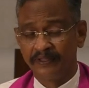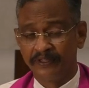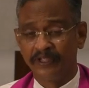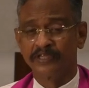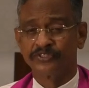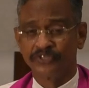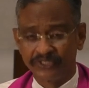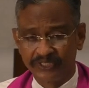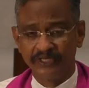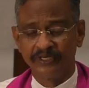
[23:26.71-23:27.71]
They are
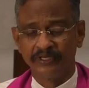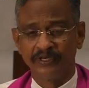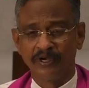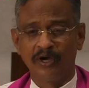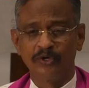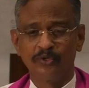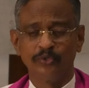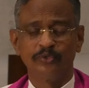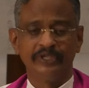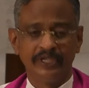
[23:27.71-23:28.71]
threatened not
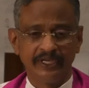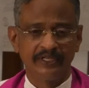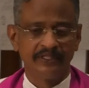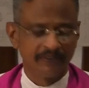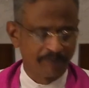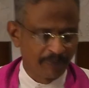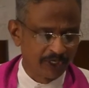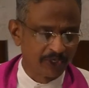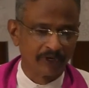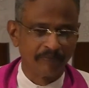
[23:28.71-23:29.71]
to eat
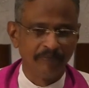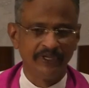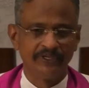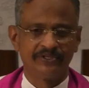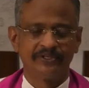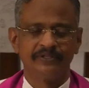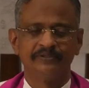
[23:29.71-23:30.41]
particular meat,